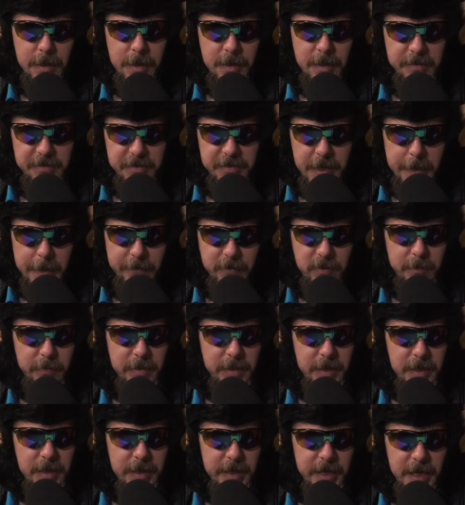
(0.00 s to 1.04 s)
Escape from the
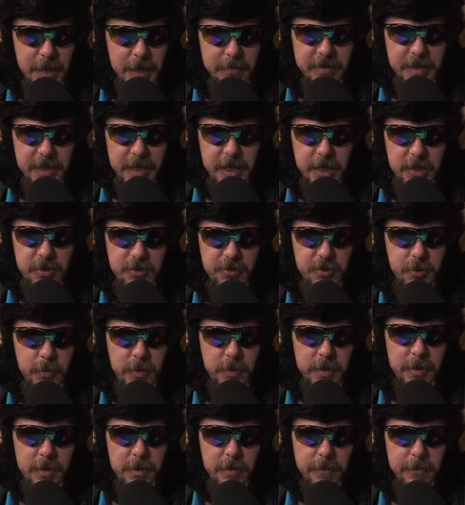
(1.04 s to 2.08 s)
Planet of the Apes hits you
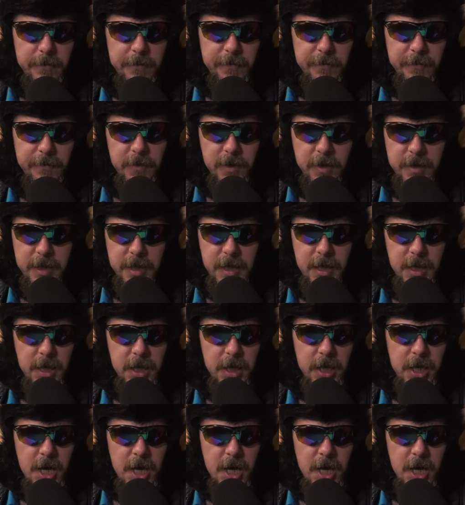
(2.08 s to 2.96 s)
in the fucking